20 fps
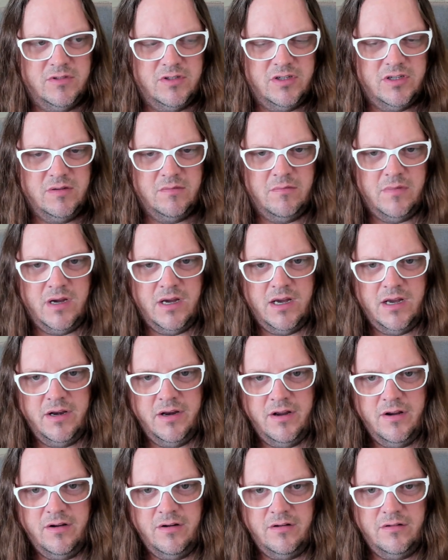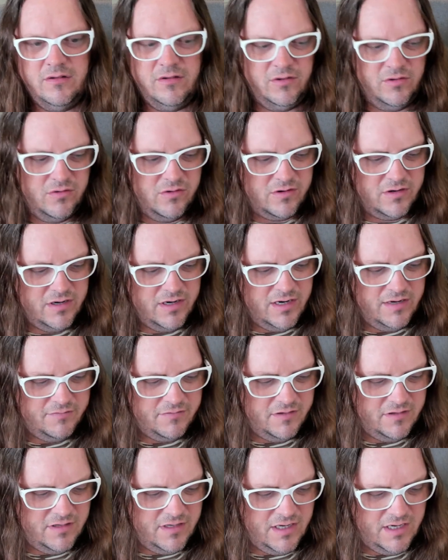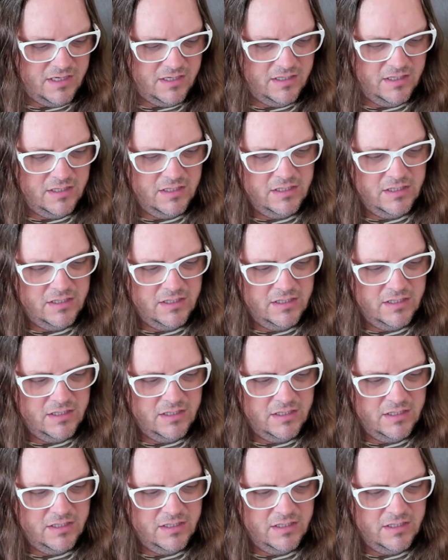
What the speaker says: Shimano, Look and everything,